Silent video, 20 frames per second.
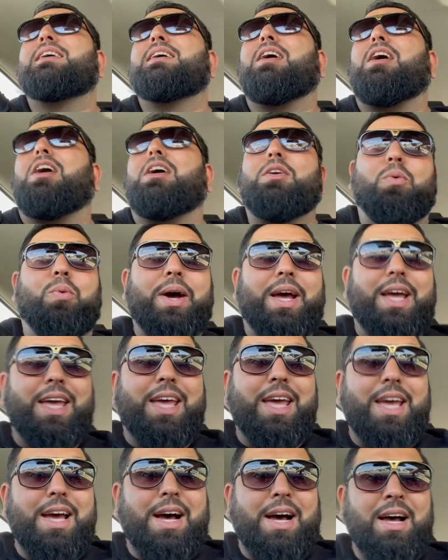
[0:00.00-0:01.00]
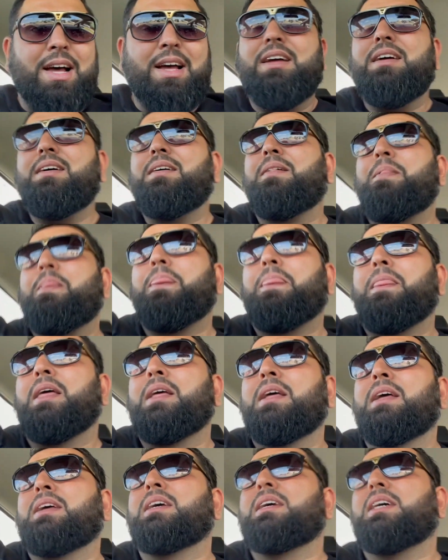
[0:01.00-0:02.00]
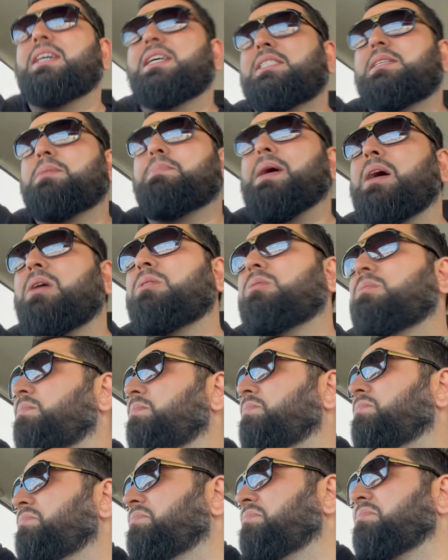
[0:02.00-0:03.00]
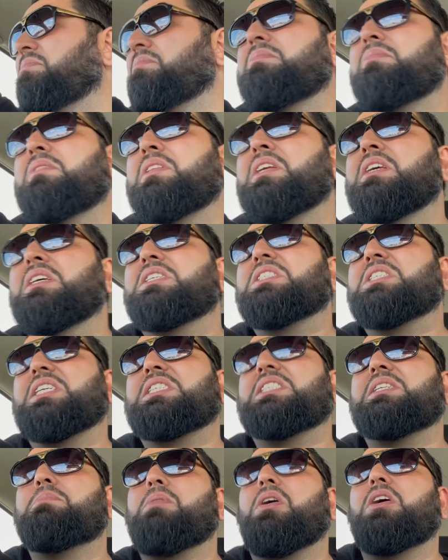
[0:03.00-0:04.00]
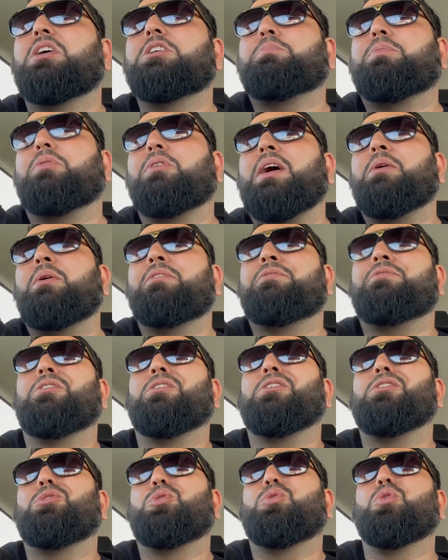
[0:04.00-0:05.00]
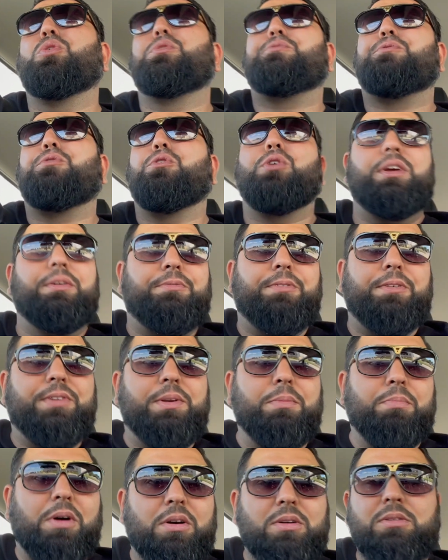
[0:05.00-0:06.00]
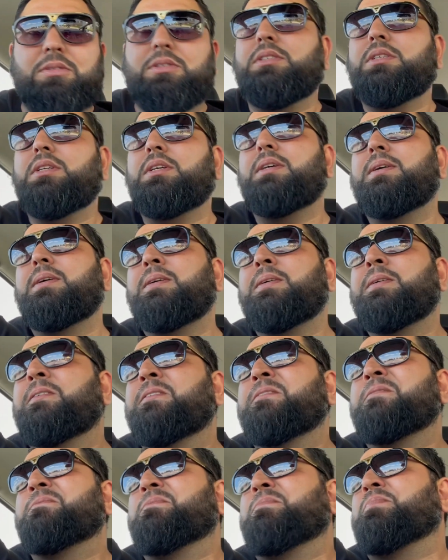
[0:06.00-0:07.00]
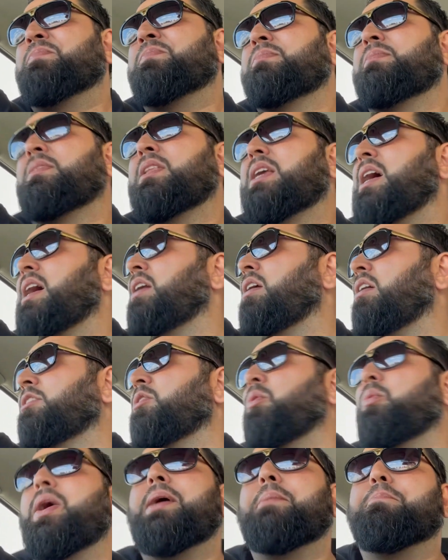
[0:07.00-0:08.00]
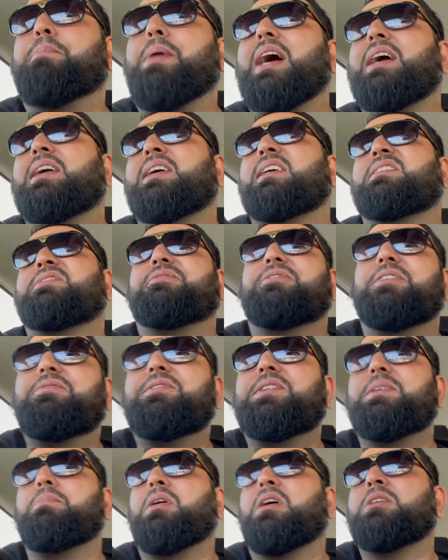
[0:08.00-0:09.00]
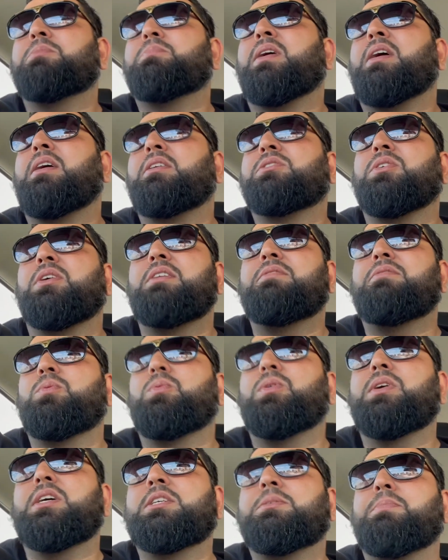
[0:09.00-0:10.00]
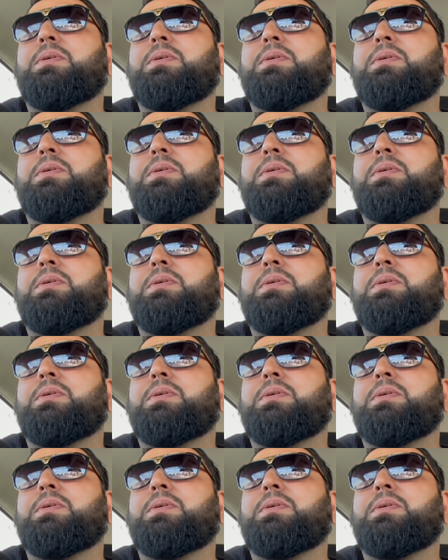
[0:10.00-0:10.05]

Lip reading: on the way here it's about 60 miles per hour for a good 40-50 miles, and on the way back it's 50 miles per hour, so even worse.